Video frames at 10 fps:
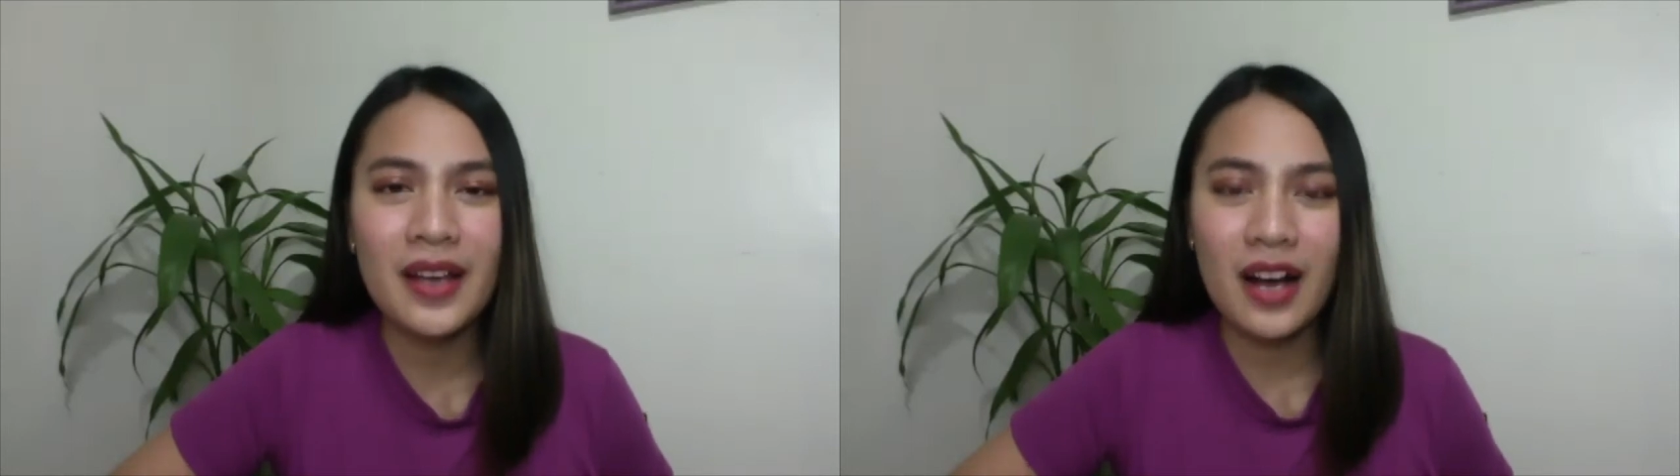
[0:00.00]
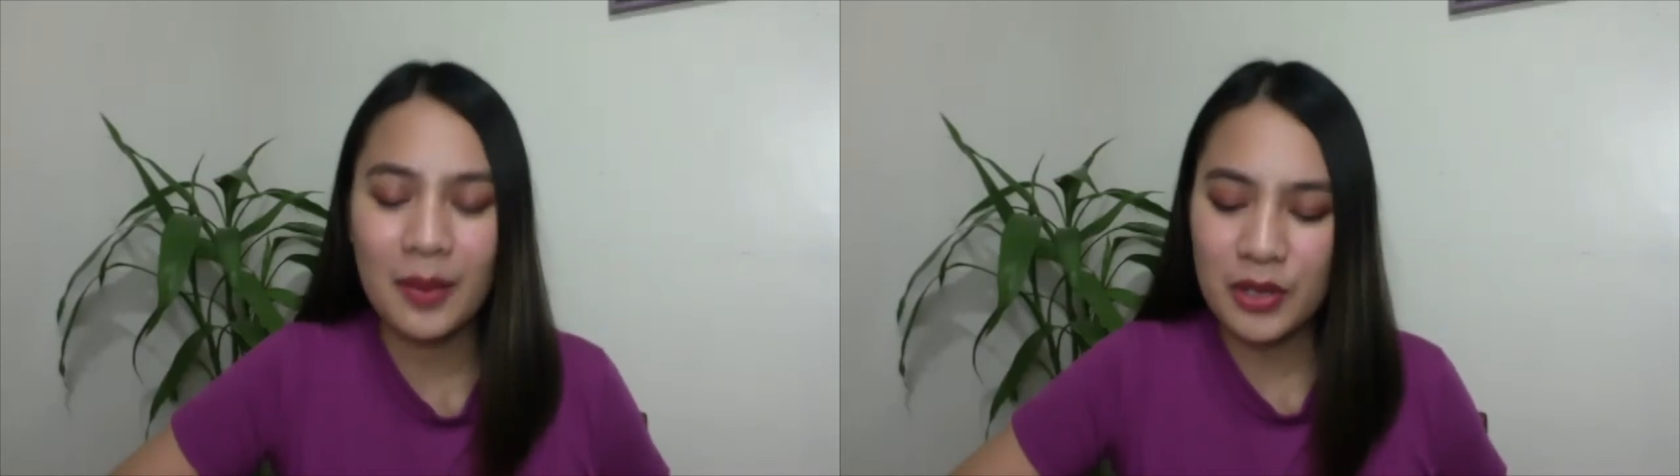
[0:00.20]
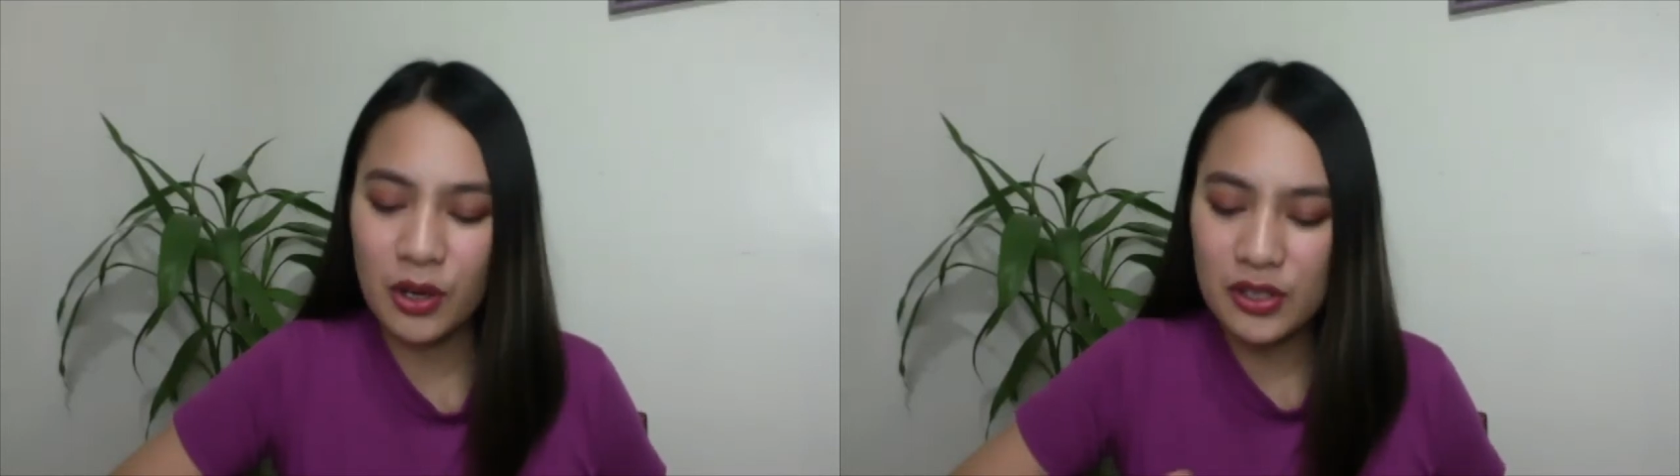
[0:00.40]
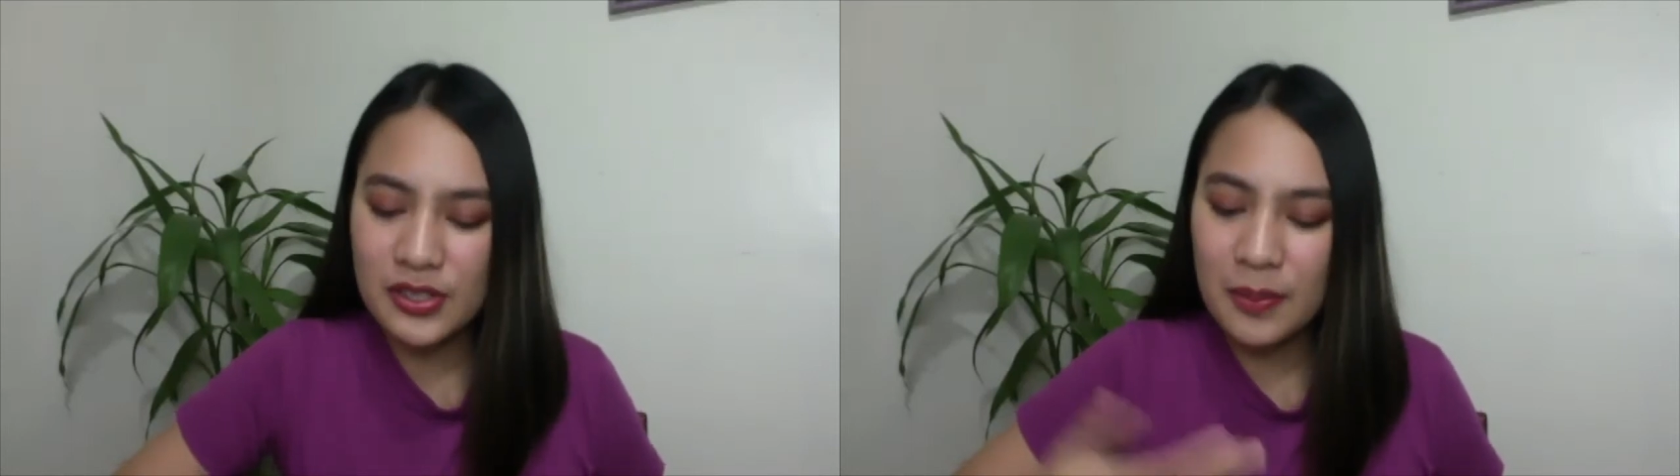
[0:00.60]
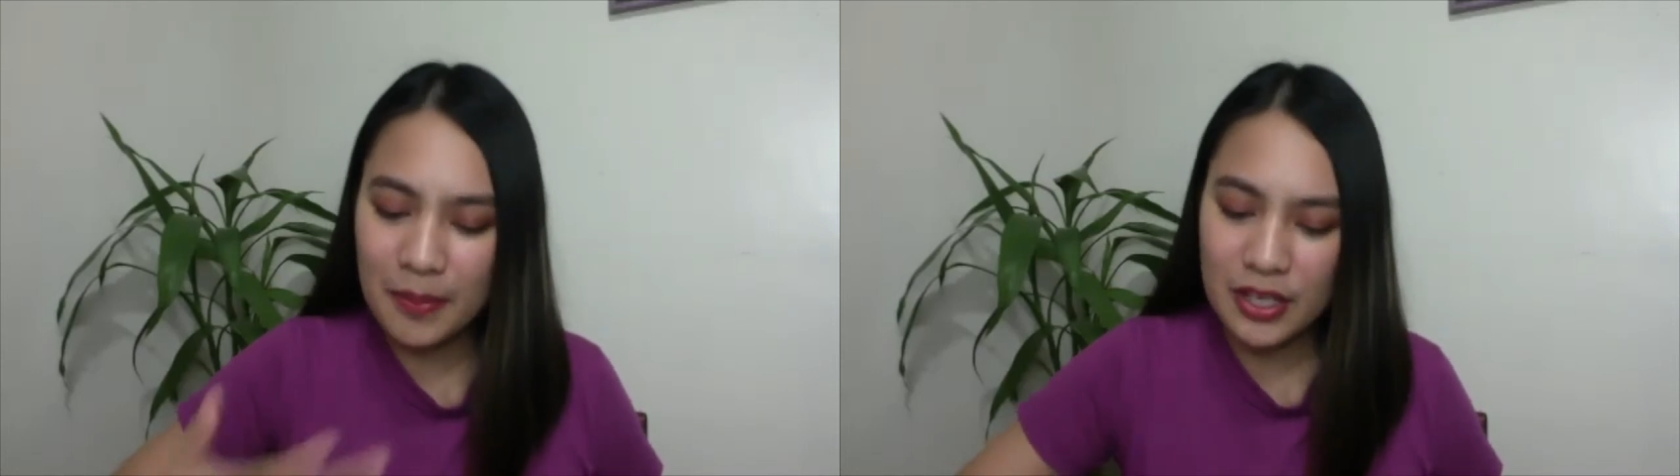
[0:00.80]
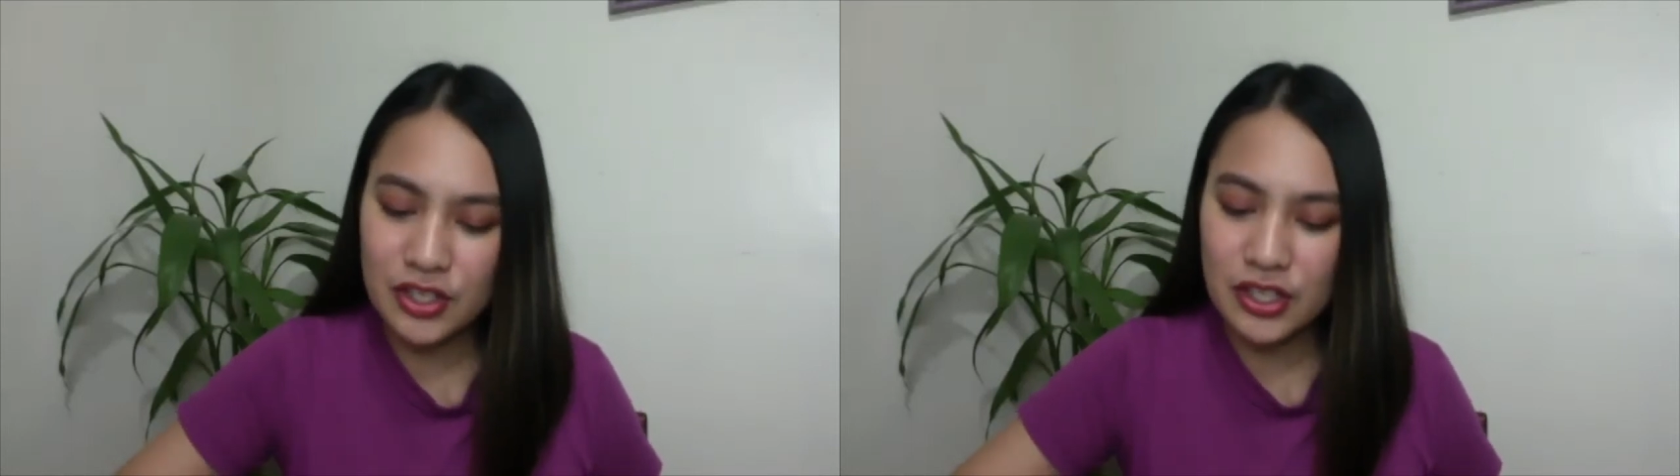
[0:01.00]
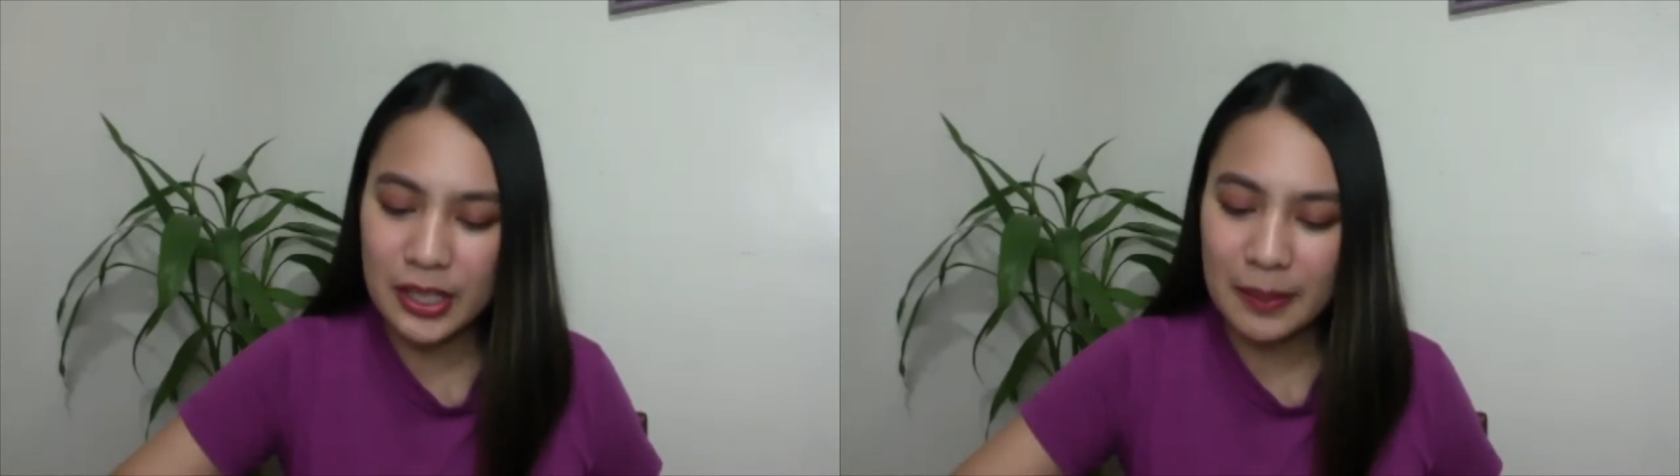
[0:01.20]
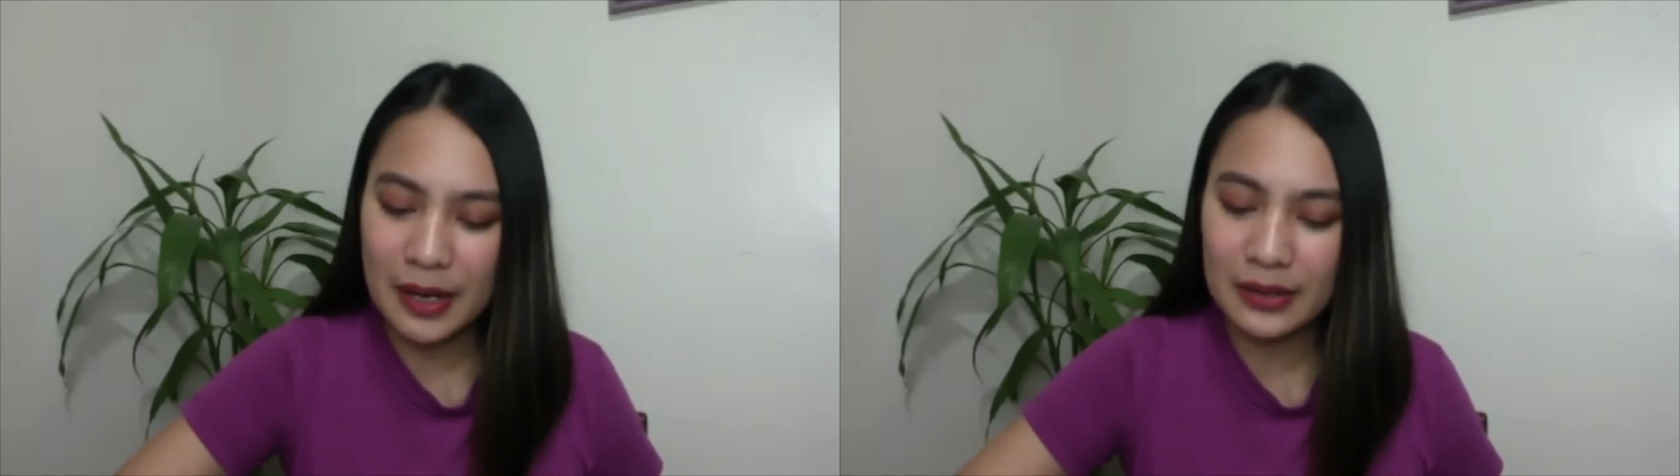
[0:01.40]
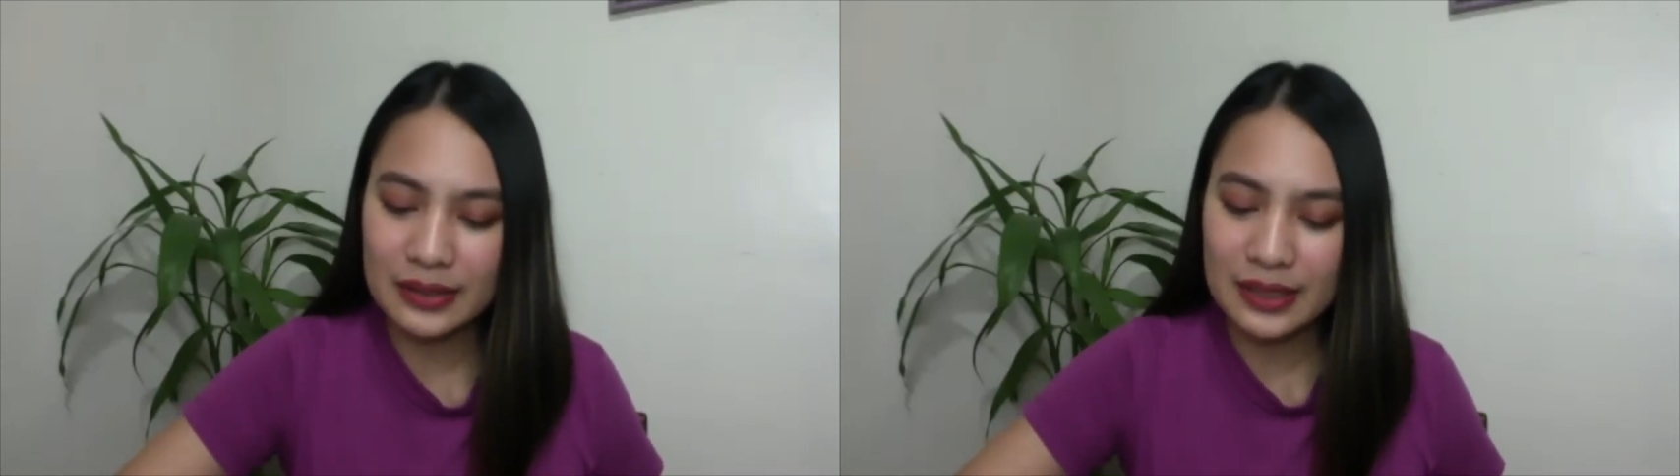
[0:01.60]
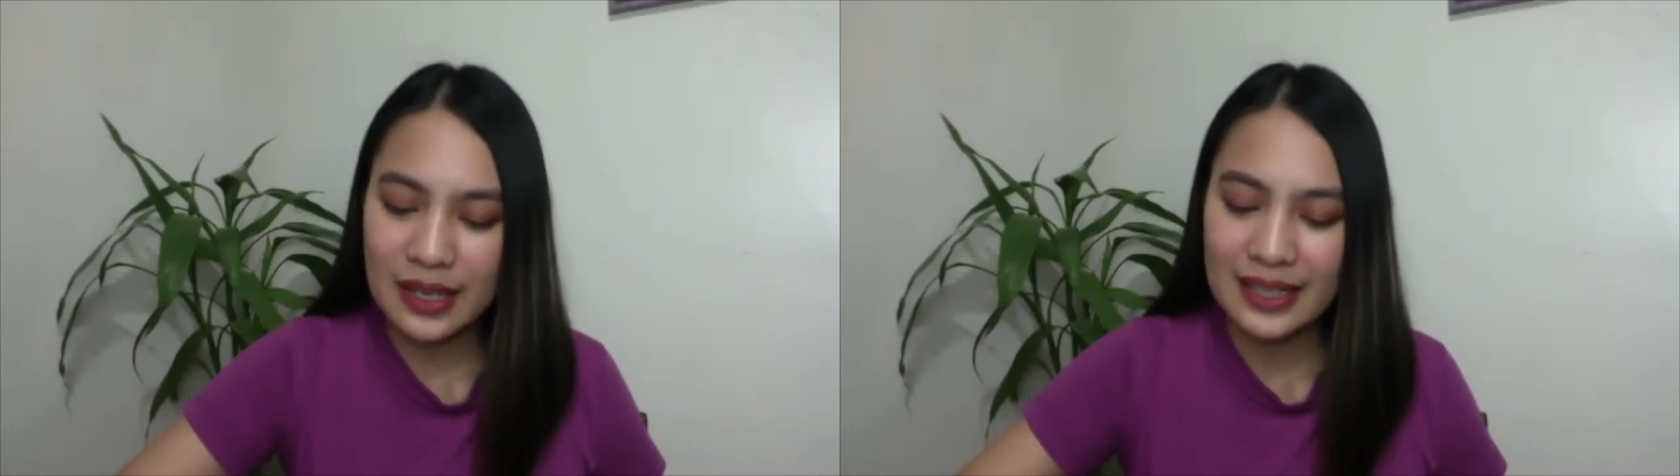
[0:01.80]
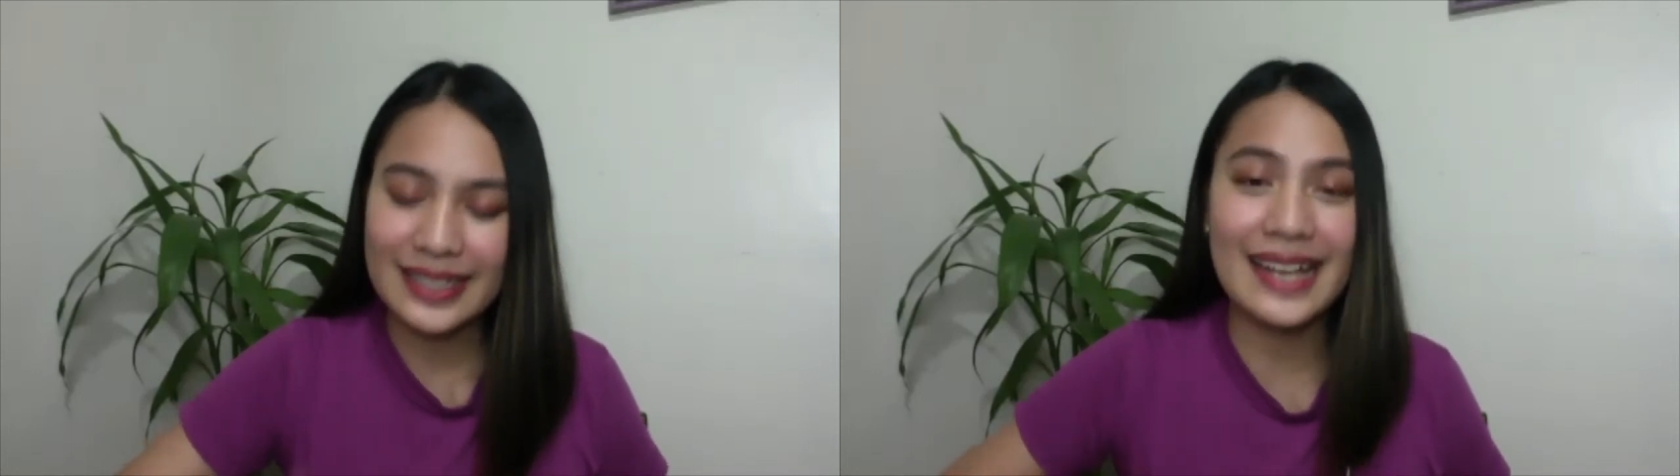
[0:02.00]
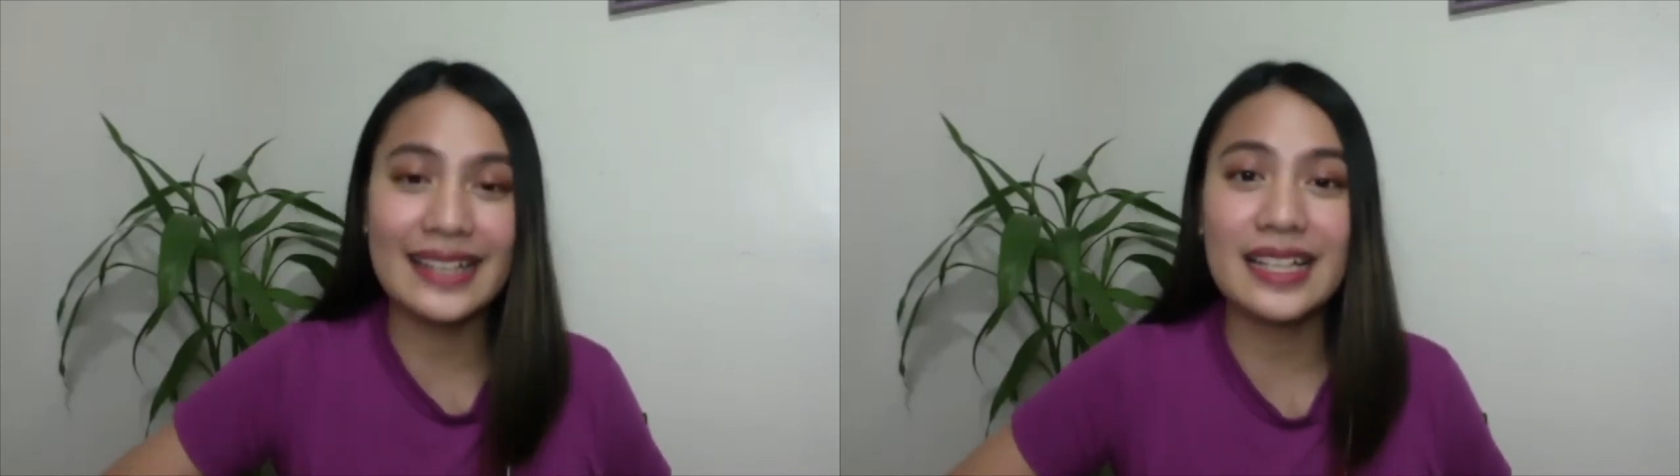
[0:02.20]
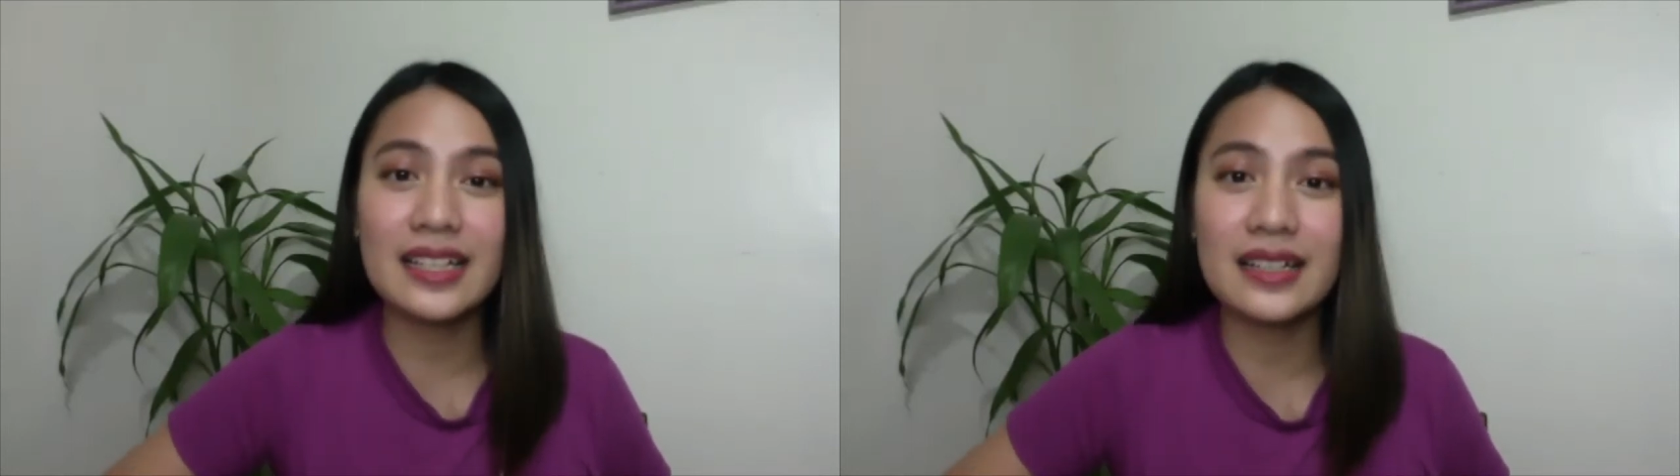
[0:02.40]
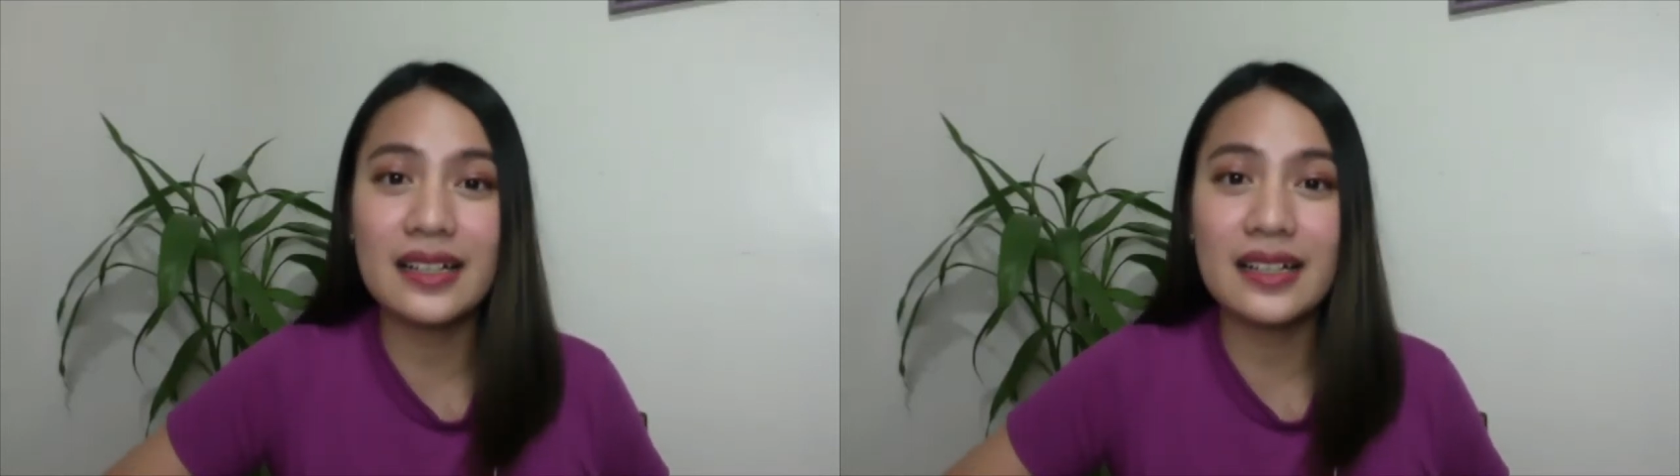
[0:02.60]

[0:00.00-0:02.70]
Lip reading: you also mentioned about getting